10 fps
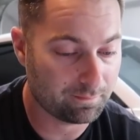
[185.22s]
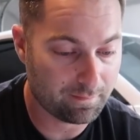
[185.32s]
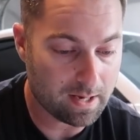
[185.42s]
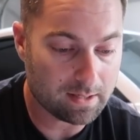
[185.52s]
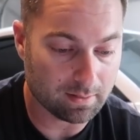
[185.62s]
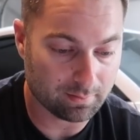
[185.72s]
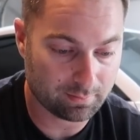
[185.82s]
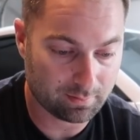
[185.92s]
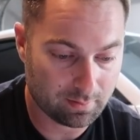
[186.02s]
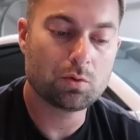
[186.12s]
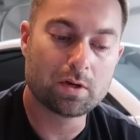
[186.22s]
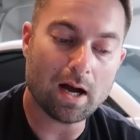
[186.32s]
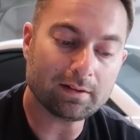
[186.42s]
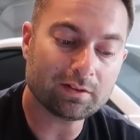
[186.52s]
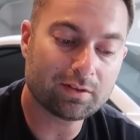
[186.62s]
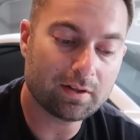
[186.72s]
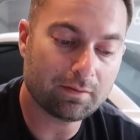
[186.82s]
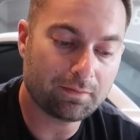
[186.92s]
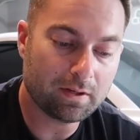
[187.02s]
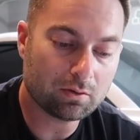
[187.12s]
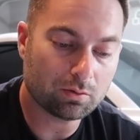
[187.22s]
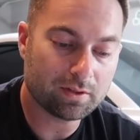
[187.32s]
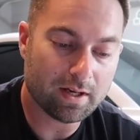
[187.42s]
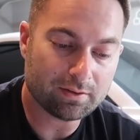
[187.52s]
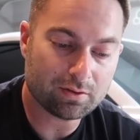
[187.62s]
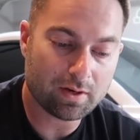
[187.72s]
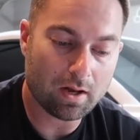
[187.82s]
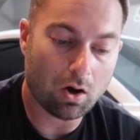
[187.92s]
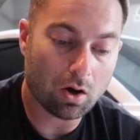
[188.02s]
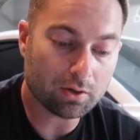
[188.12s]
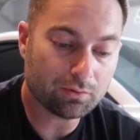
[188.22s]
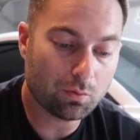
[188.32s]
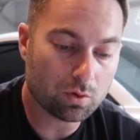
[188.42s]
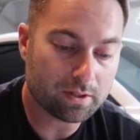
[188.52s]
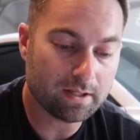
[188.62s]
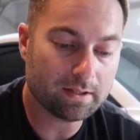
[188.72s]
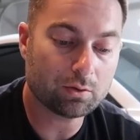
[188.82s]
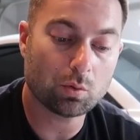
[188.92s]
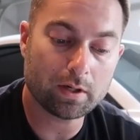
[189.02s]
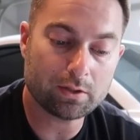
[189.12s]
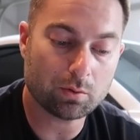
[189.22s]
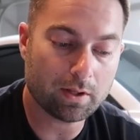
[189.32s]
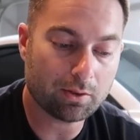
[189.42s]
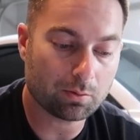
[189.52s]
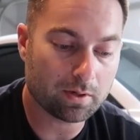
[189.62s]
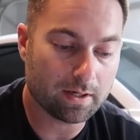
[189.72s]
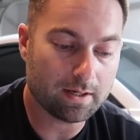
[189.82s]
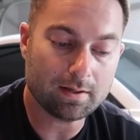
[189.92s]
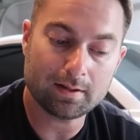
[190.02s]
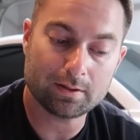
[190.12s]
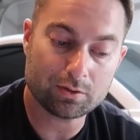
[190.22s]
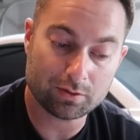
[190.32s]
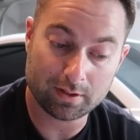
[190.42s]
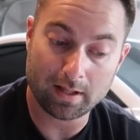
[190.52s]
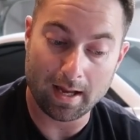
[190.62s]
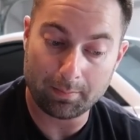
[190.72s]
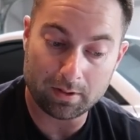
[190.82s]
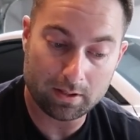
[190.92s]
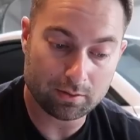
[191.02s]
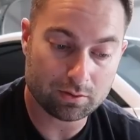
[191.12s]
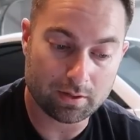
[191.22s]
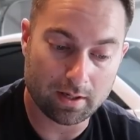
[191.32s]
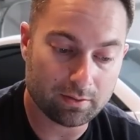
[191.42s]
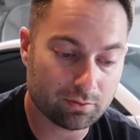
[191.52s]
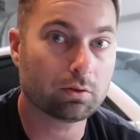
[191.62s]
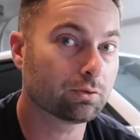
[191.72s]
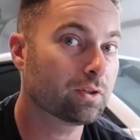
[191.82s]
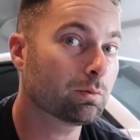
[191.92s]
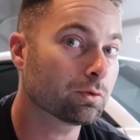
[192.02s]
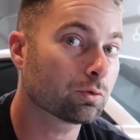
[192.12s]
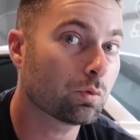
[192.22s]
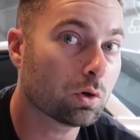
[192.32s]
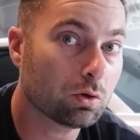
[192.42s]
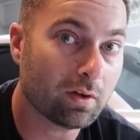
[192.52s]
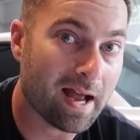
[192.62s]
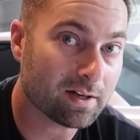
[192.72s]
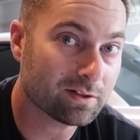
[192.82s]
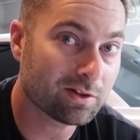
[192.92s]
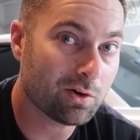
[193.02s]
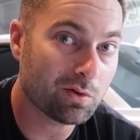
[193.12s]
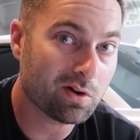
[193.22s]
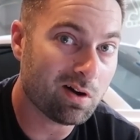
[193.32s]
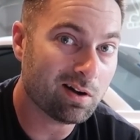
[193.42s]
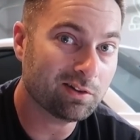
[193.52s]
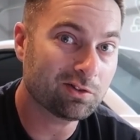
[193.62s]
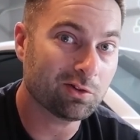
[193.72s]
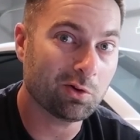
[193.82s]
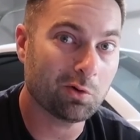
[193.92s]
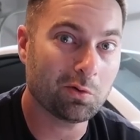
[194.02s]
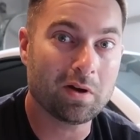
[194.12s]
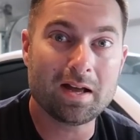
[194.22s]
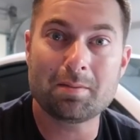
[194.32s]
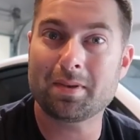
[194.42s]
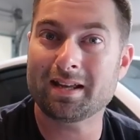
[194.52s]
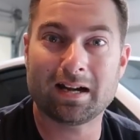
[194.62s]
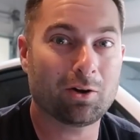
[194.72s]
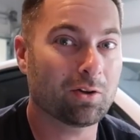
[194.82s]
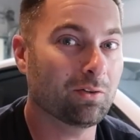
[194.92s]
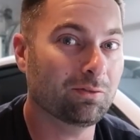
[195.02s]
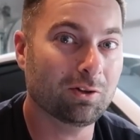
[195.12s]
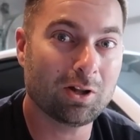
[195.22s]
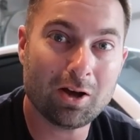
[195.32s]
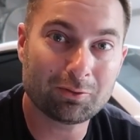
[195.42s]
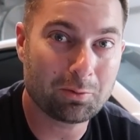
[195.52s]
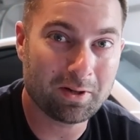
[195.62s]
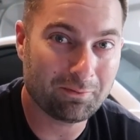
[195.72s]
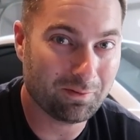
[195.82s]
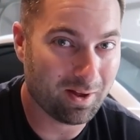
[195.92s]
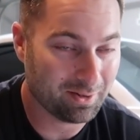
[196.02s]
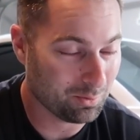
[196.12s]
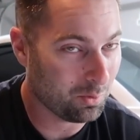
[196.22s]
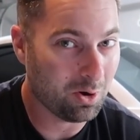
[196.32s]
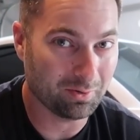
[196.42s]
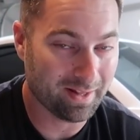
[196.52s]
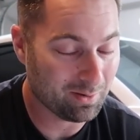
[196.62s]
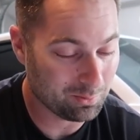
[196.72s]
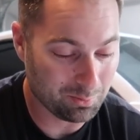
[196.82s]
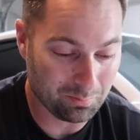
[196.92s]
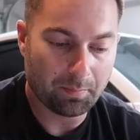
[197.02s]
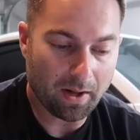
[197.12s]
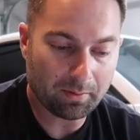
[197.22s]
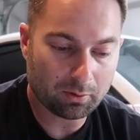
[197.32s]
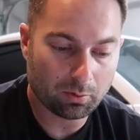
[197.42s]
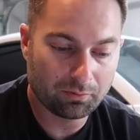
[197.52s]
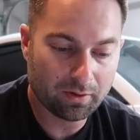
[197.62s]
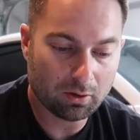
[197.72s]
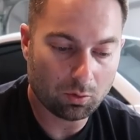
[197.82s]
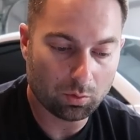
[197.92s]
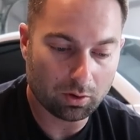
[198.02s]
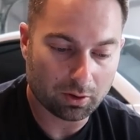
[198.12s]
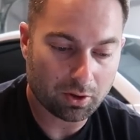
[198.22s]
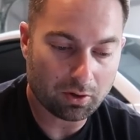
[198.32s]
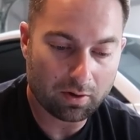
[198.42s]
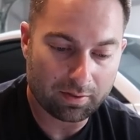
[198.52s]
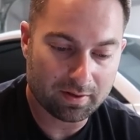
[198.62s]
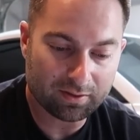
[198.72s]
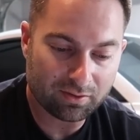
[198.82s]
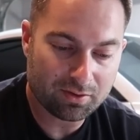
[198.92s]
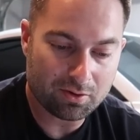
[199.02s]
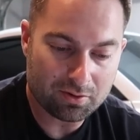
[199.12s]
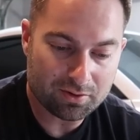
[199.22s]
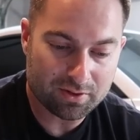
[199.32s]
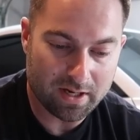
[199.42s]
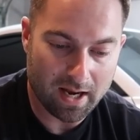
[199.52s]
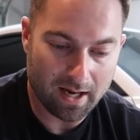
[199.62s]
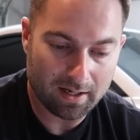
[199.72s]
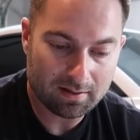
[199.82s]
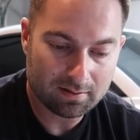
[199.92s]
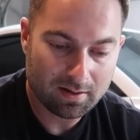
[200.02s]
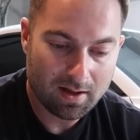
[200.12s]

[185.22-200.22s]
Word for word: Vegas who got to see the vehicle yesterday, August 14th, 2023. Interesting, that happened yesterday. It's a little secret squirrel action going on, so man, I would have loved to have been a fly on the wall in that room. The public reveal will occur this Thursday,